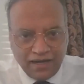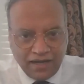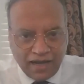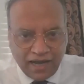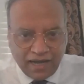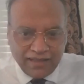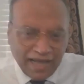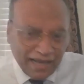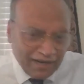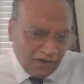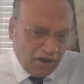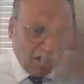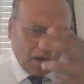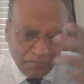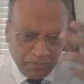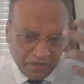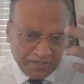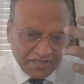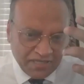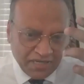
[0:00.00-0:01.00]
And that
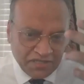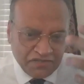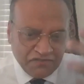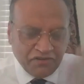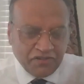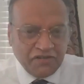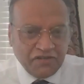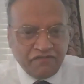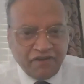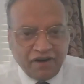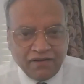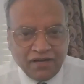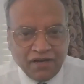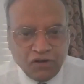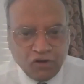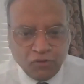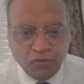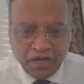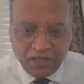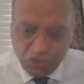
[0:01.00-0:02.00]
compensates for the frontal
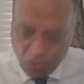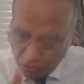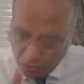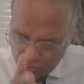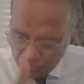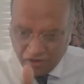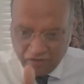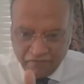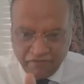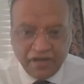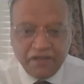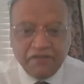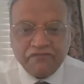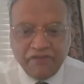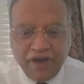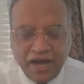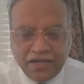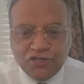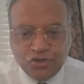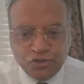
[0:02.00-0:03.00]
lobe. And those who are very
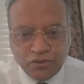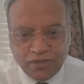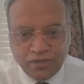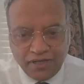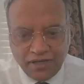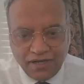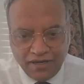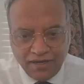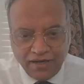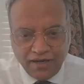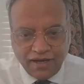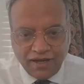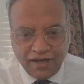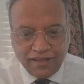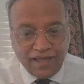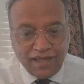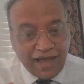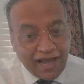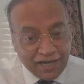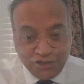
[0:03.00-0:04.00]
factual,
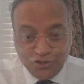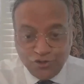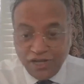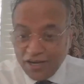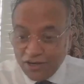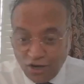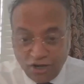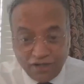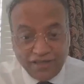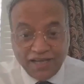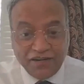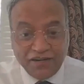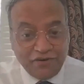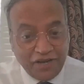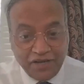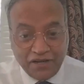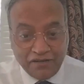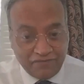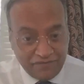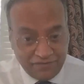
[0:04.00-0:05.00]
they actually are not that
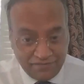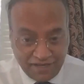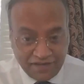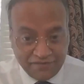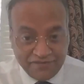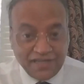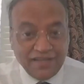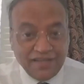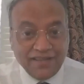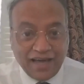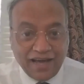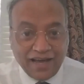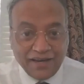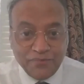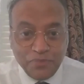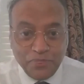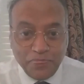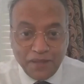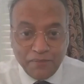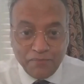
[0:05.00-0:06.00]
creative. I've seen that
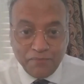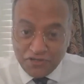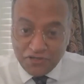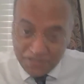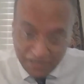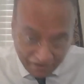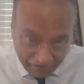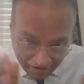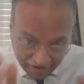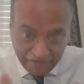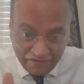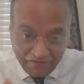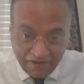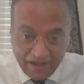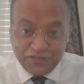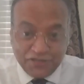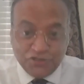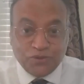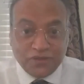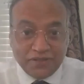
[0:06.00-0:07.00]
because they're very
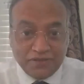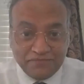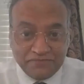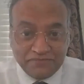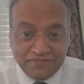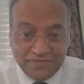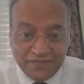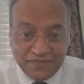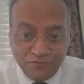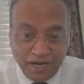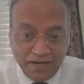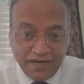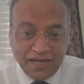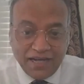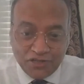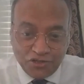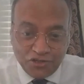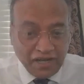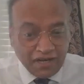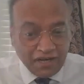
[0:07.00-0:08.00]
factual, right?
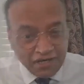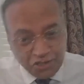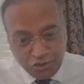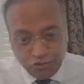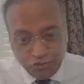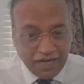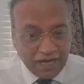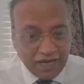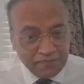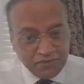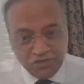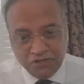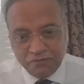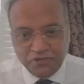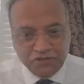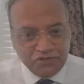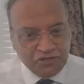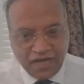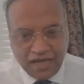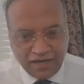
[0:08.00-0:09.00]
So there are two types of
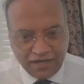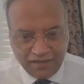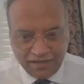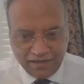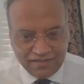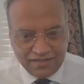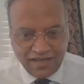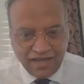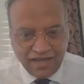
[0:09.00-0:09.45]
personalities.